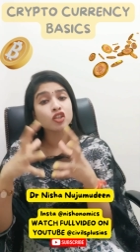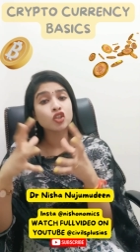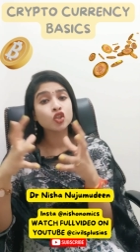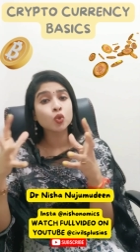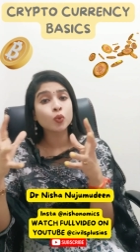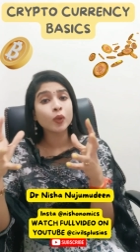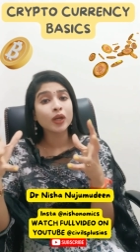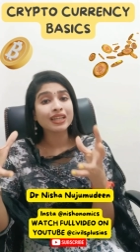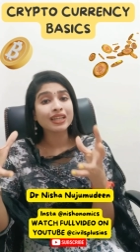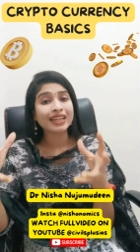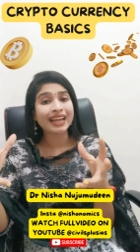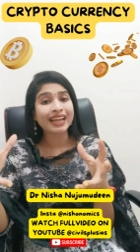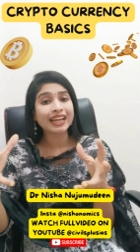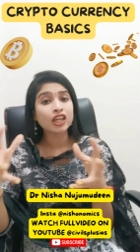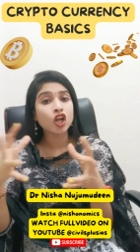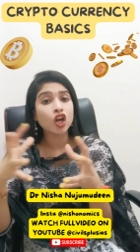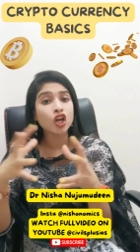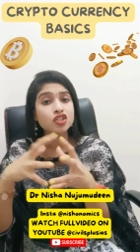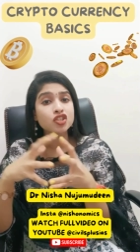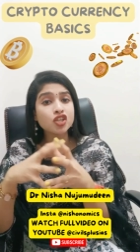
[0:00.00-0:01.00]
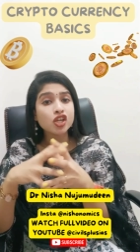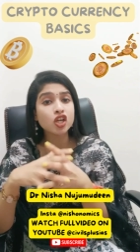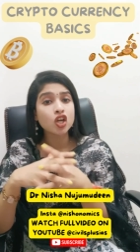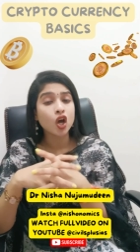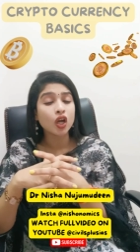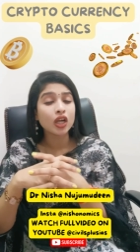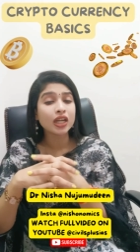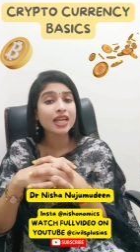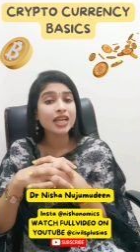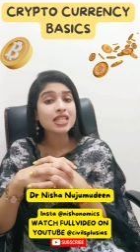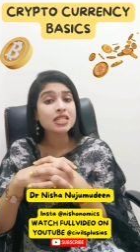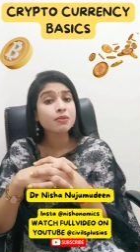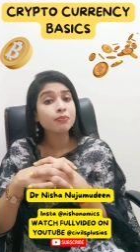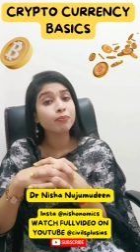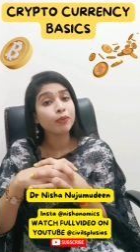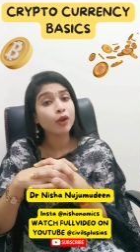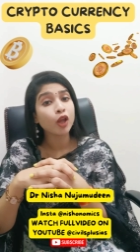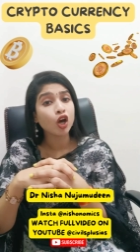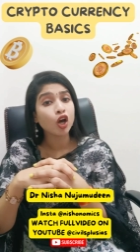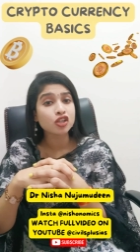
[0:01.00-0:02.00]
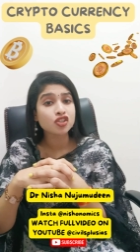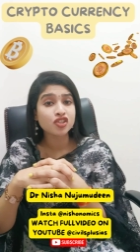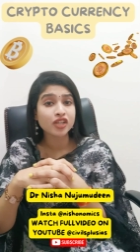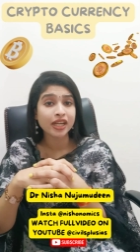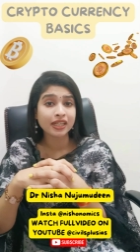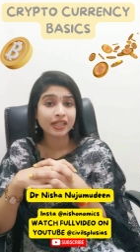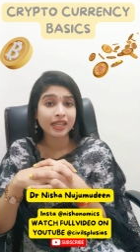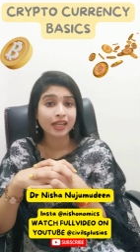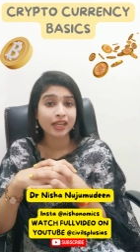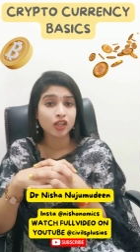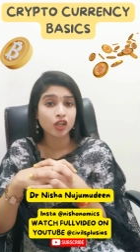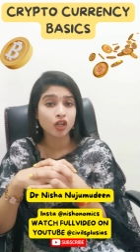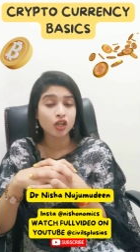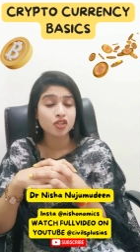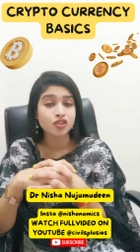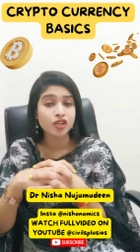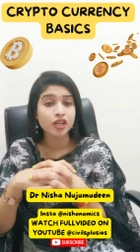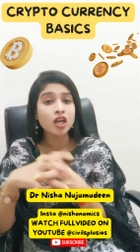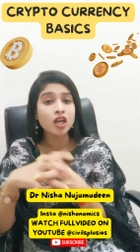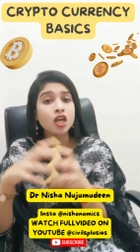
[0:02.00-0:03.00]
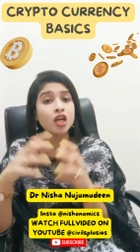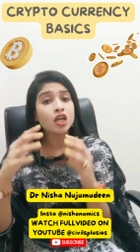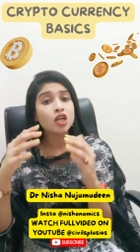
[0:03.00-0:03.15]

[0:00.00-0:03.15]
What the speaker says: through a technology called as blockchain technology.